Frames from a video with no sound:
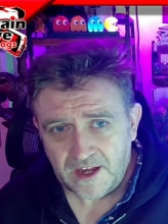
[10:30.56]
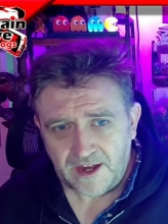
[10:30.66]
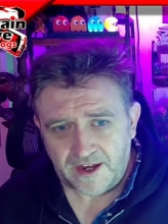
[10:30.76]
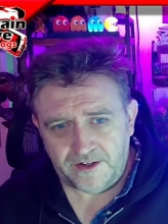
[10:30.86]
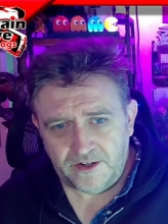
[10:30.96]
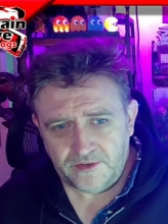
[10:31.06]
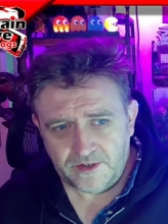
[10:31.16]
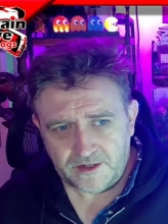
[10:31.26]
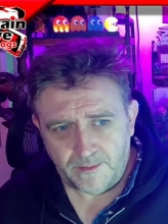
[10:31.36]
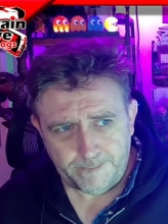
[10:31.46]
and I know
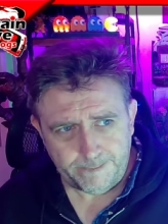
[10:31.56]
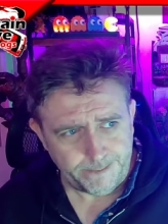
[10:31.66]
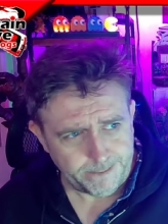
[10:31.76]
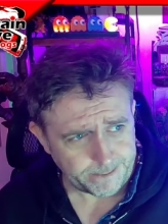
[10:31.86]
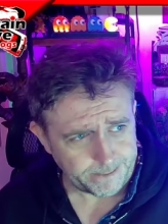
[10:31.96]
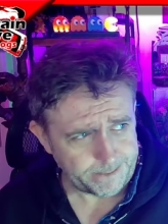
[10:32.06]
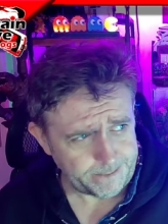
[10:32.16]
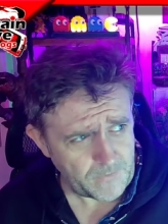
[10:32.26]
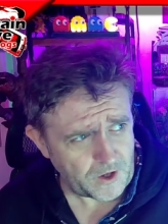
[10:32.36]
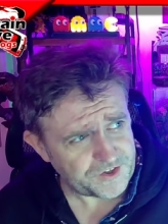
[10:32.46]
that
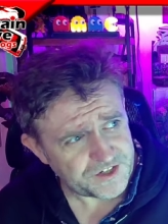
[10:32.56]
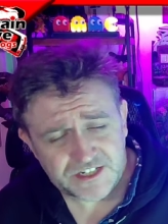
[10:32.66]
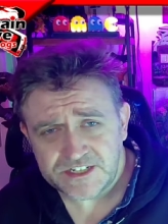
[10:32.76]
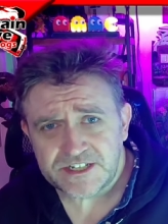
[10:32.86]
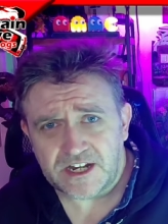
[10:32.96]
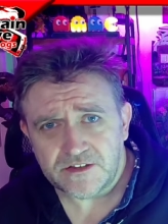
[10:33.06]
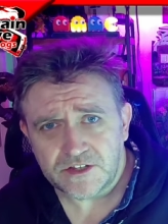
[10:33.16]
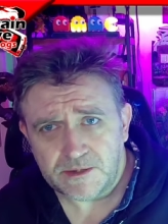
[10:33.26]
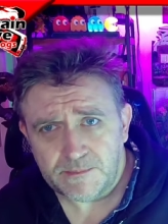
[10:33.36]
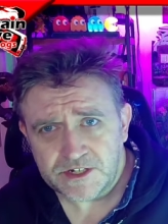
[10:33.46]
modders inside of the
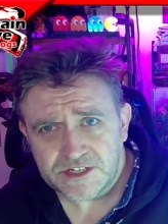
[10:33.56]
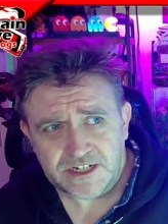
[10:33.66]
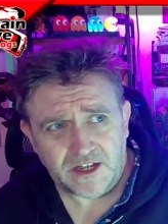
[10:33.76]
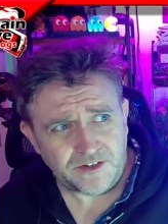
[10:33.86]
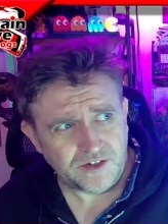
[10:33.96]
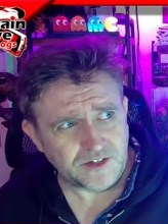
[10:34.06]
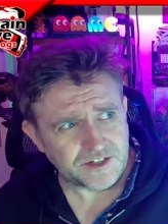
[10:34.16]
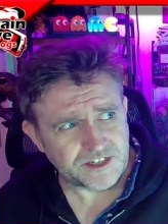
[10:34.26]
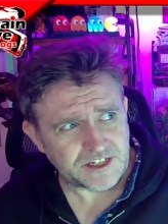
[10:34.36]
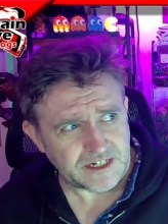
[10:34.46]
community are not
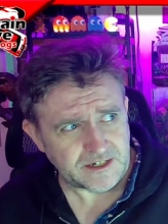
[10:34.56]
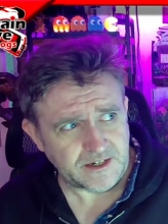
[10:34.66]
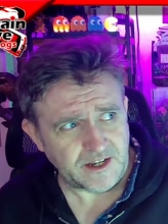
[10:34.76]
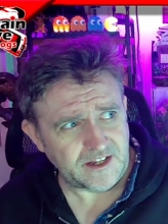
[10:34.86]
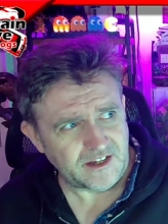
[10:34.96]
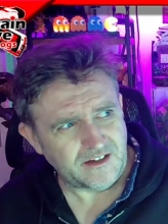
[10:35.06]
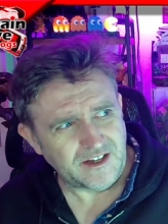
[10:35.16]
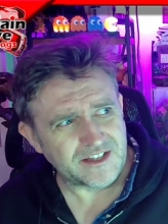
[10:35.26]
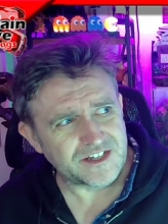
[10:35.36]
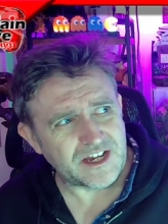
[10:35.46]
seen
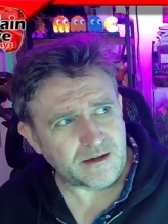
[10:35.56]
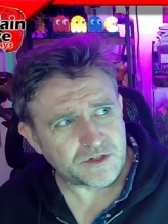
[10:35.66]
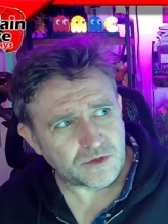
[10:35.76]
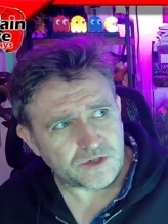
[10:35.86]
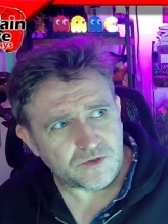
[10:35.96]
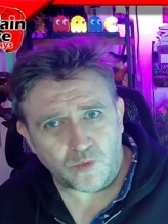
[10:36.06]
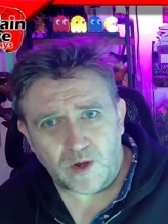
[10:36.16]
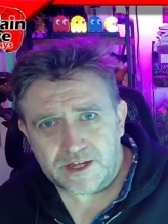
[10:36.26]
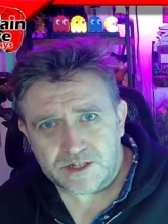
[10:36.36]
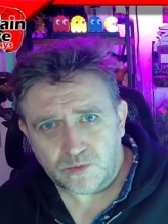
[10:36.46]
in the same sort of
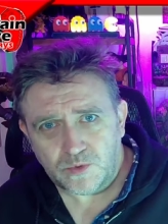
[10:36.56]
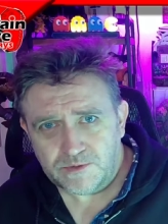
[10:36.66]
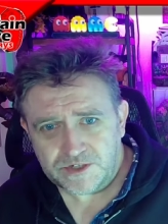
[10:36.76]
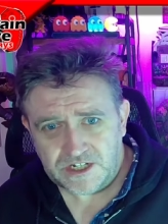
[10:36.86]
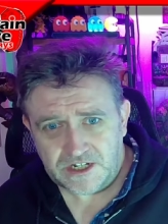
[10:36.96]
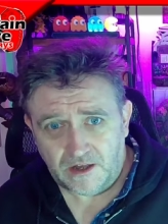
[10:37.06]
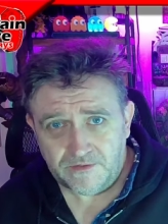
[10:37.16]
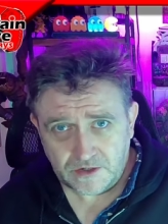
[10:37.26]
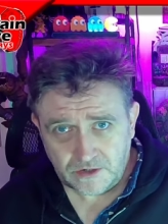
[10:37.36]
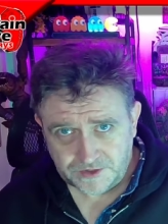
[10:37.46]
way as we see
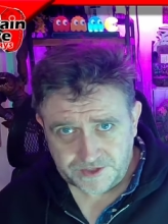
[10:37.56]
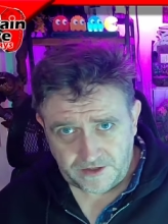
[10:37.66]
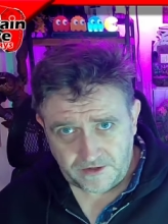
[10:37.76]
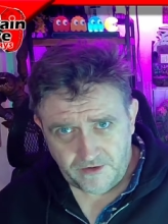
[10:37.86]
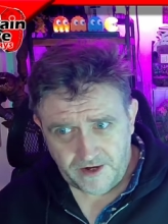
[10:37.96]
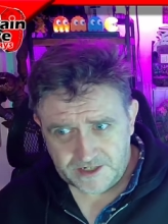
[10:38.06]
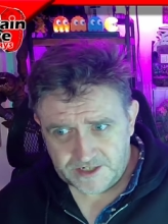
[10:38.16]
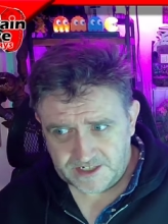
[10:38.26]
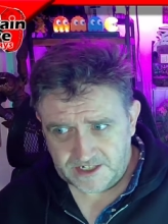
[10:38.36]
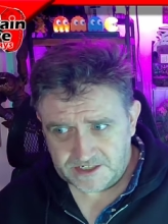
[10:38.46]
other content
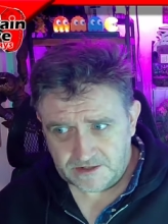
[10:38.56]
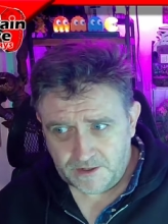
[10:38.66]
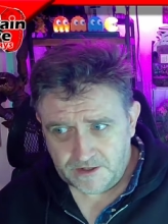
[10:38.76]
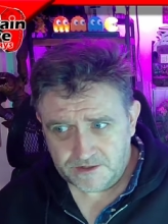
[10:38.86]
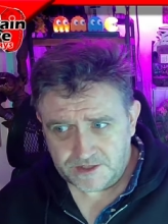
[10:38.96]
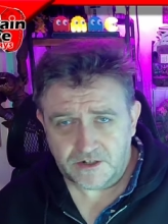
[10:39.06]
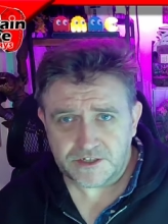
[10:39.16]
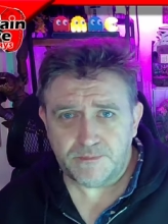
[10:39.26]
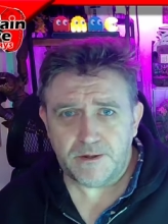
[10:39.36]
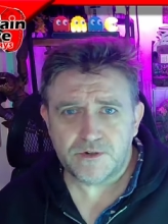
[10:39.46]
creators, I suppose. A lot
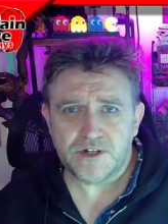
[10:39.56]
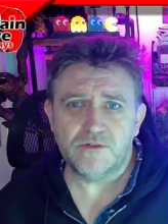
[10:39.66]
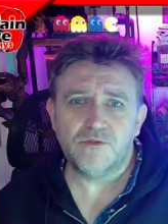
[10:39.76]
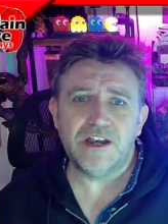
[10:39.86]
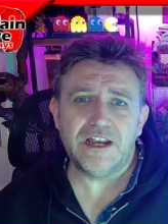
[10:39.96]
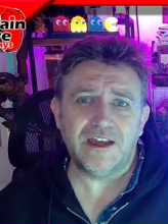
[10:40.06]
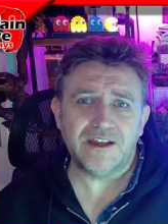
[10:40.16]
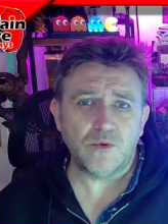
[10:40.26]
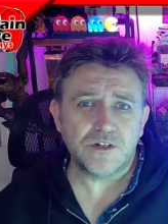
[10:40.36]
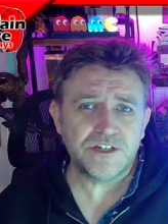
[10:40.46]
of people don't really
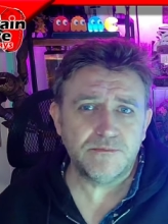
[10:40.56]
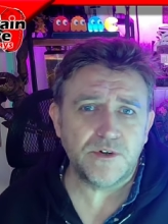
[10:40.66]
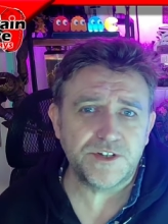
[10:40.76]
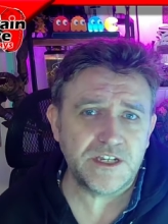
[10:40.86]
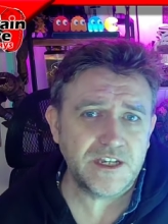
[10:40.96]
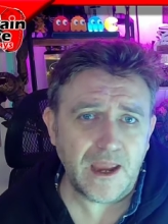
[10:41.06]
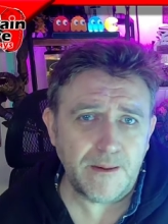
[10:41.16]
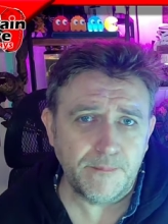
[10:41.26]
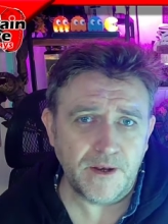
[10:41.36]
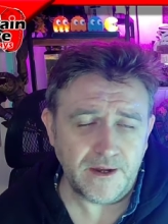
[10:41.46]
like watching modded
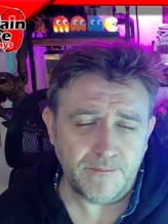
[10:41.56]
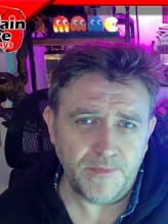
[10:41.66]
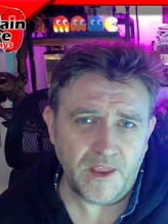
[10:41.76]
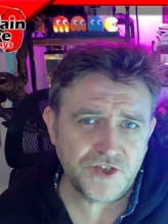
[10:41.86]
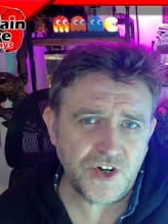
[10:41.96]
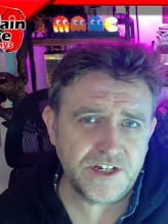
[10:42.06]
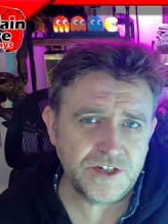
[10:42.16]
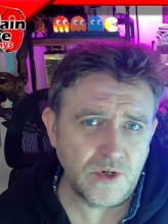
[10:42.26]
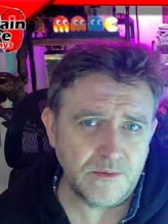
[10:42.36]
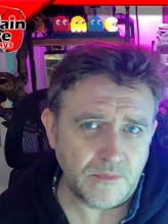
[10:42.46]
gameplay. I tried
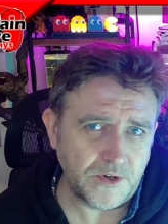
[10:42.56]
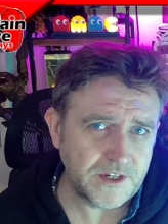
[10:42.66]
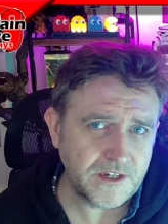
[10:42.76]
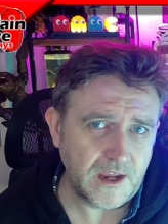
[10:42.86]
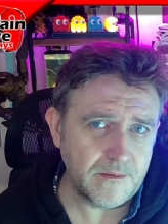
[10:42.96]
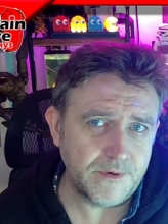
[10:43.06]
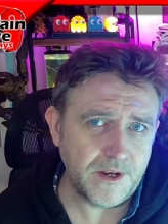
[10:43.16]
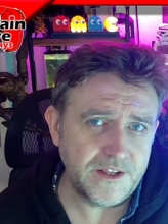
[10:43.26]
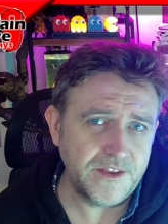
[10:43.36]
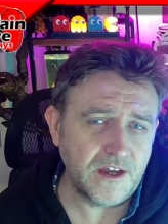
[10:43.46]
doing modded
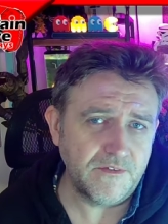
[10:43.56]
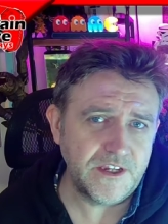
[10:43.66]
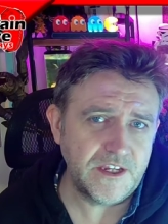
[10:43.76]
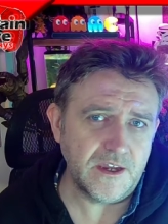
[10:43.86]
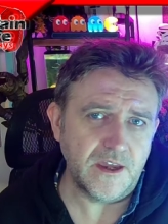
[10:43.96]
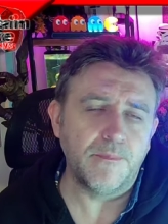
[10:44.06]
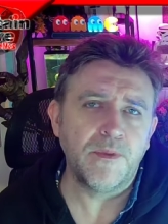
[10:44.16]
gameplay the other year,